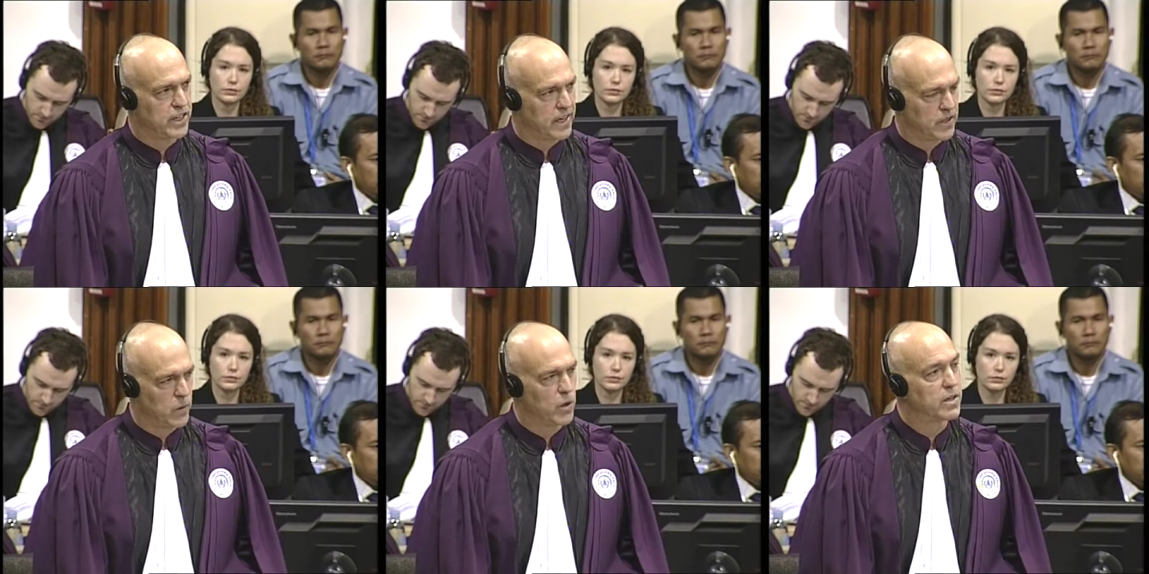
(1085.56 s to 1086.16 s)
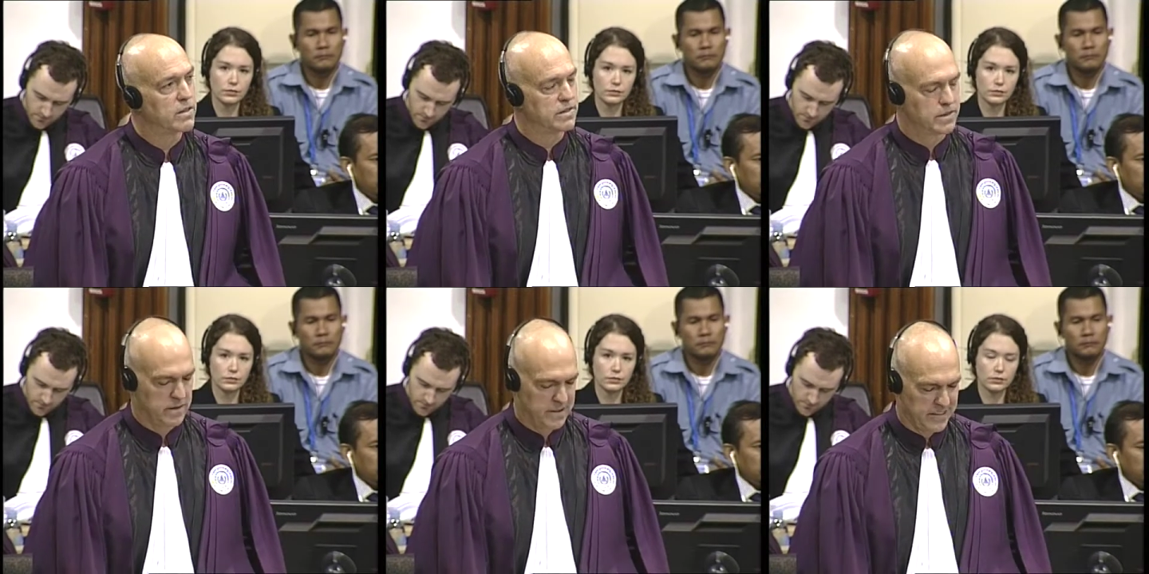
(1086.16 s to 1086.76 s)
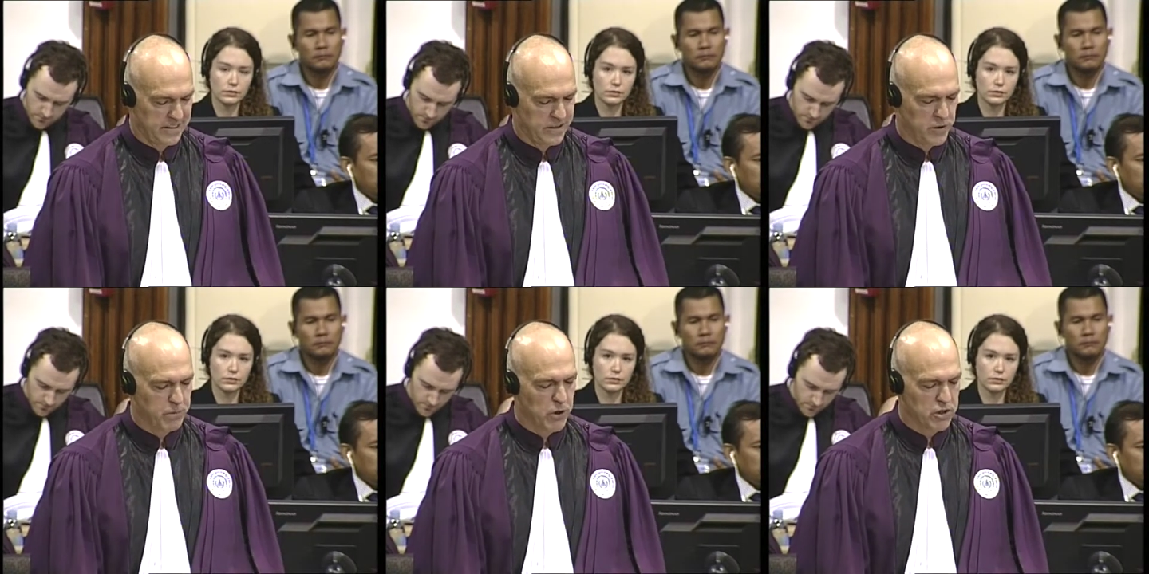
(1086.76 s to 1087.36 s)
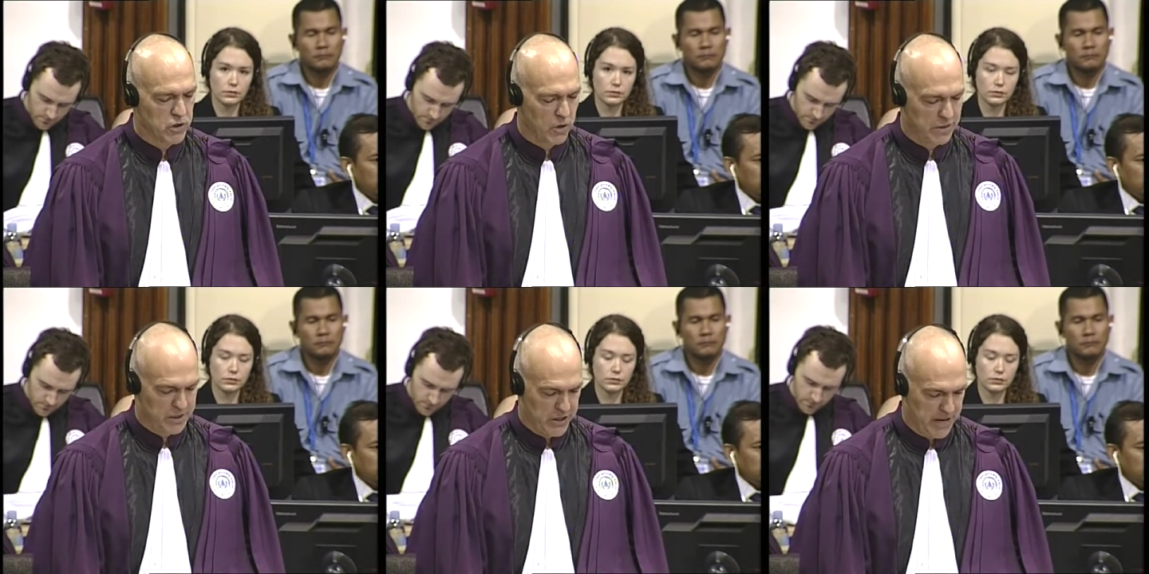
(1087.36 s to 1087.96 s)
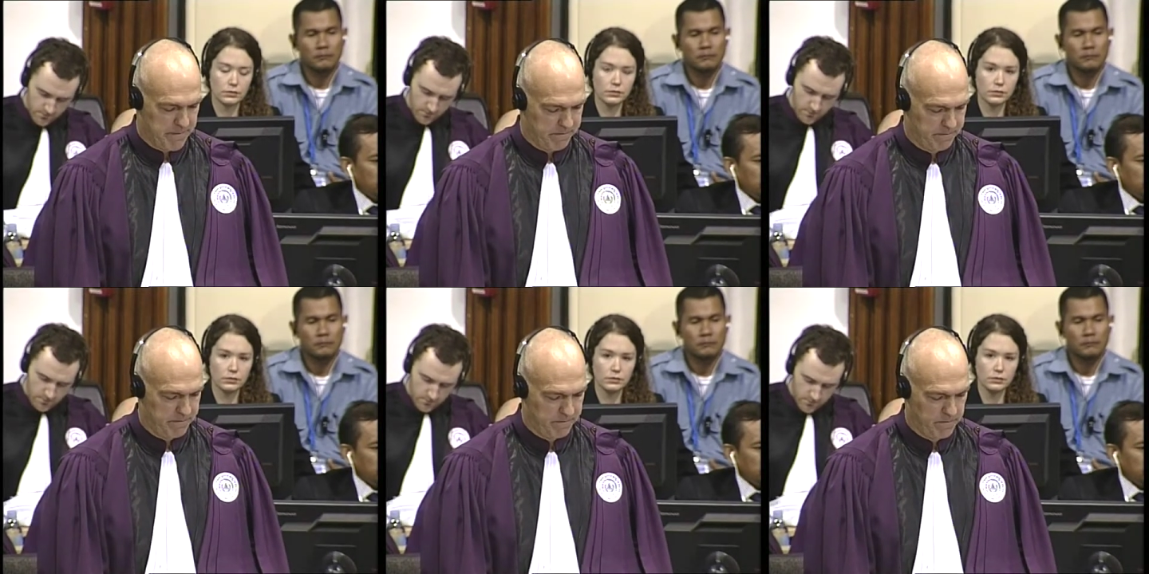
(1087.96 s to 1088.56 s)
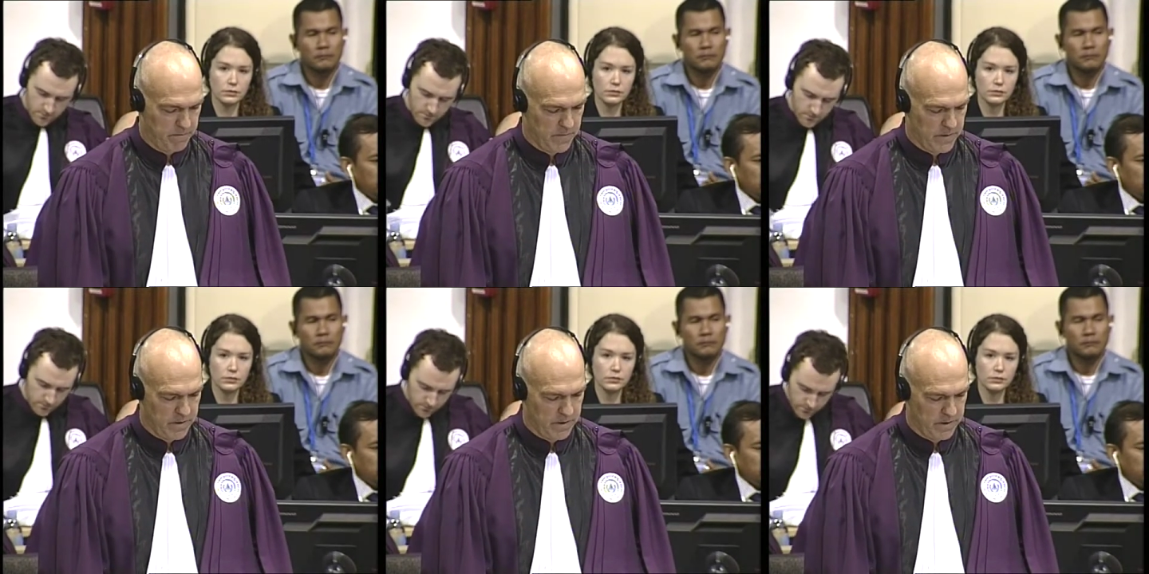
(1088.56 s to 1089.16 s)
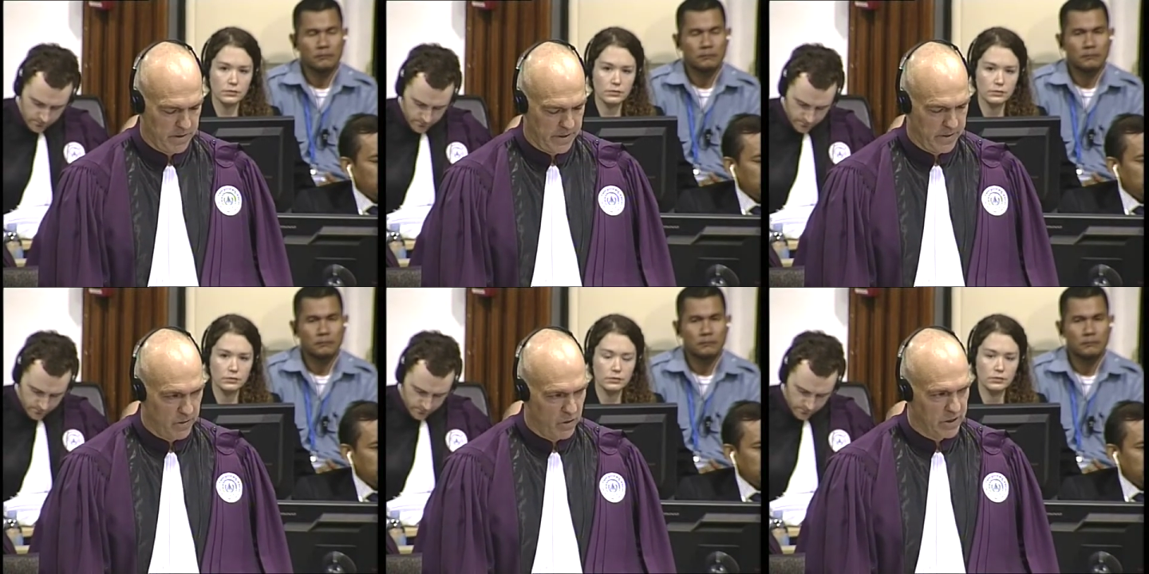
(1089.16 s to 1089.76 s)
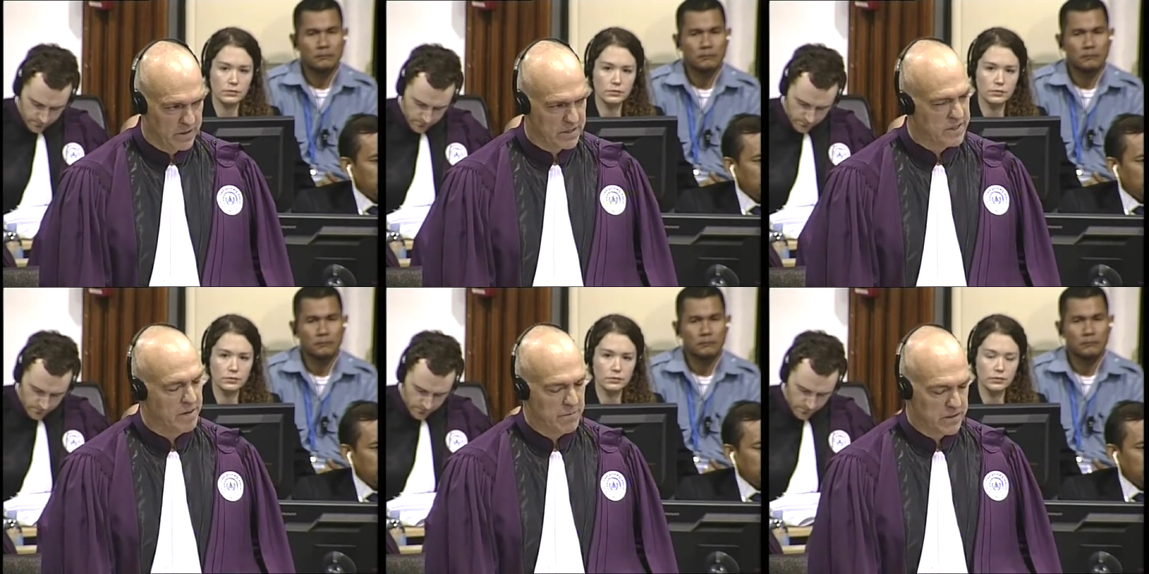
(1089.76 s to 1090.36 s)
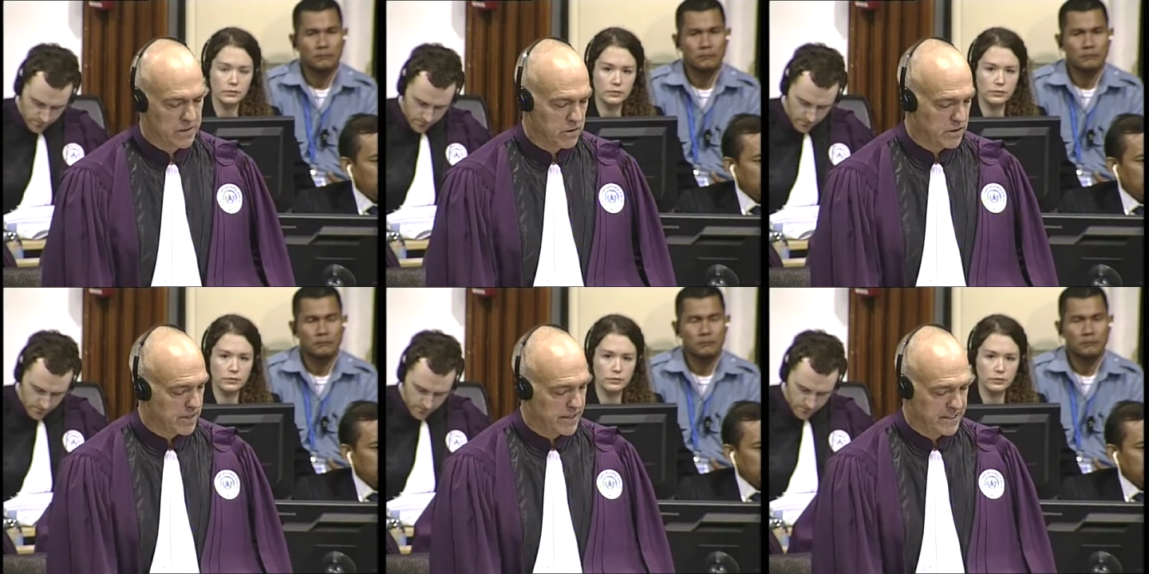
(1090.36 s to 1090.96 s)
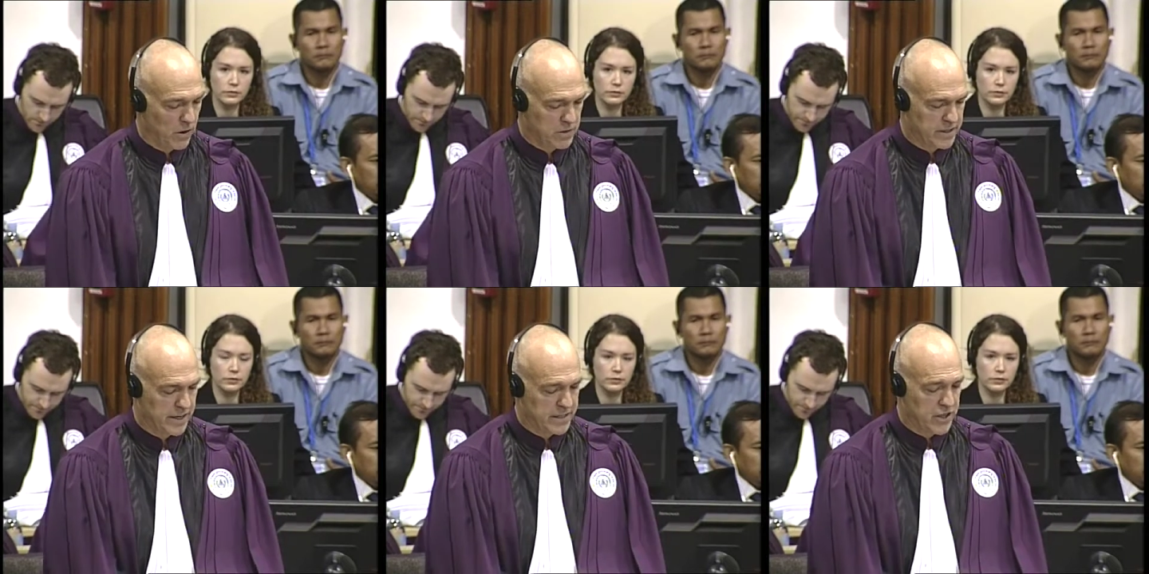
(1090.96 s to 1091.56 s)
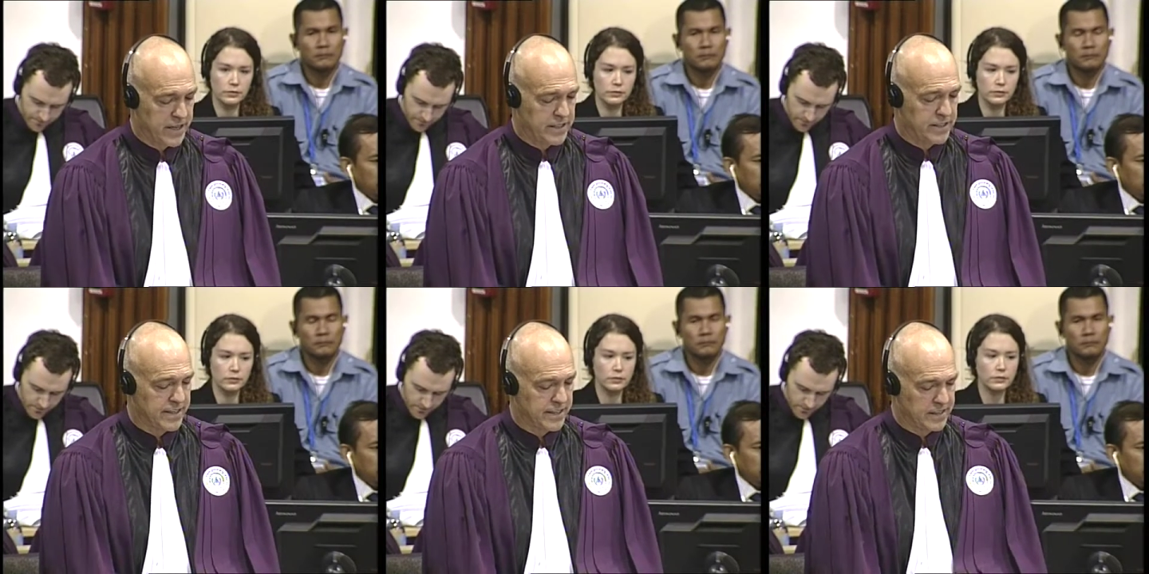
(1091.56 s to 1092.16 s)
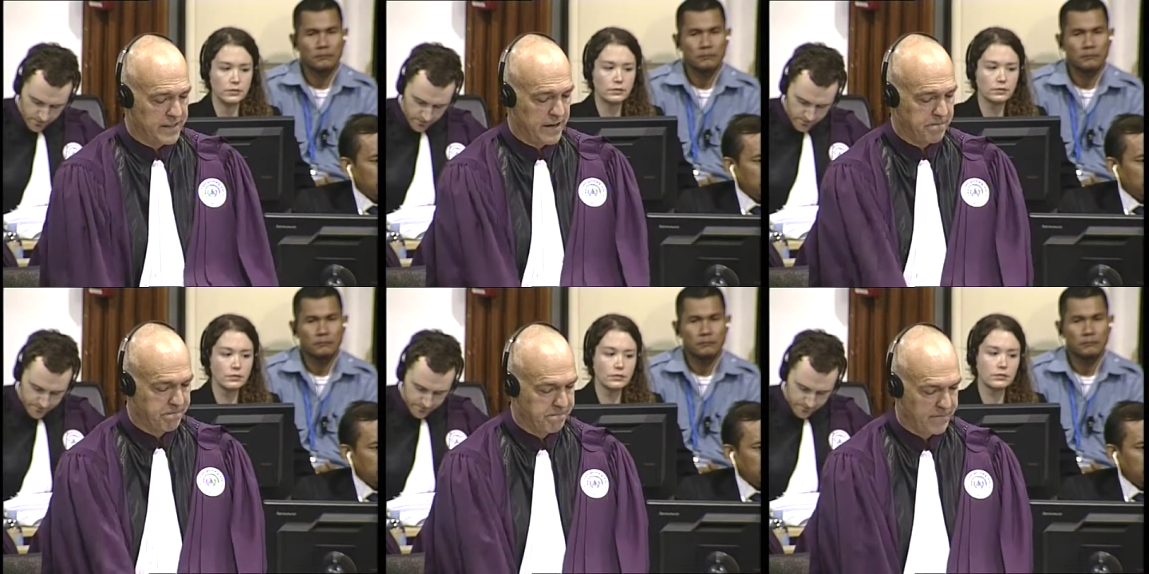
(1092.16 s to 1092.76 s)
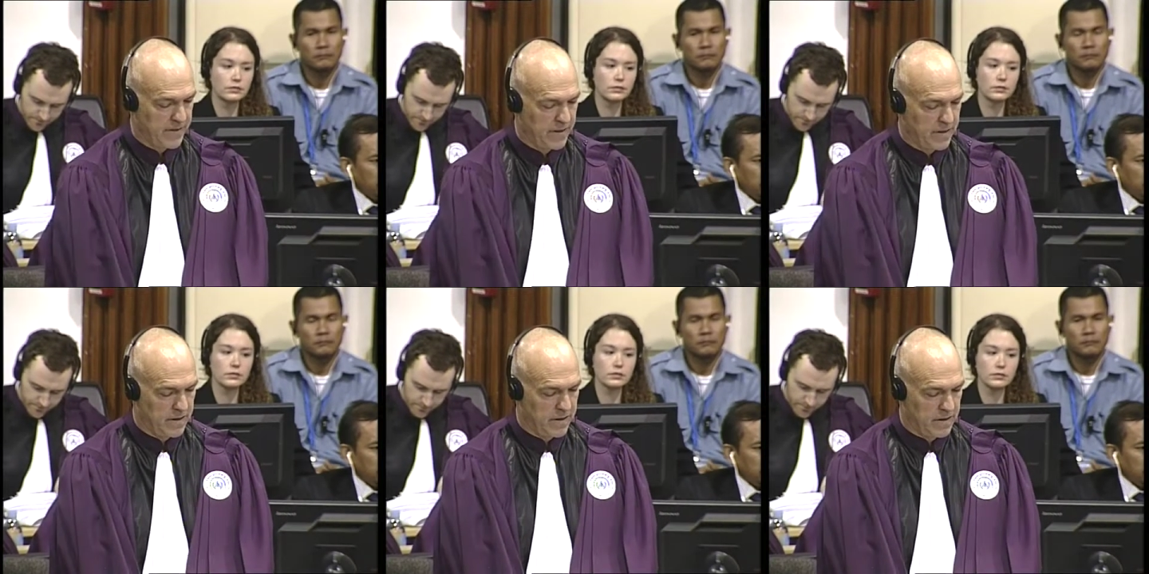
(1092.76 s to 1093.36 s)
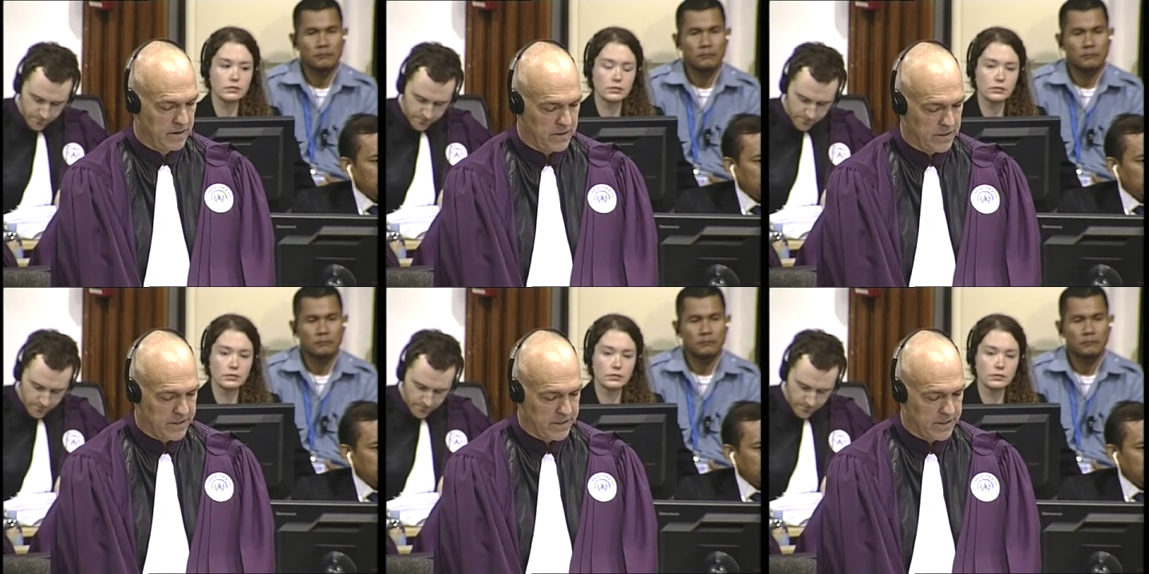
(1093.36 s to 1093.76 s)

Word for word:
Speaker 1: had an order to purge all the Cham. In her earlier statements to OCIJ she said the same. She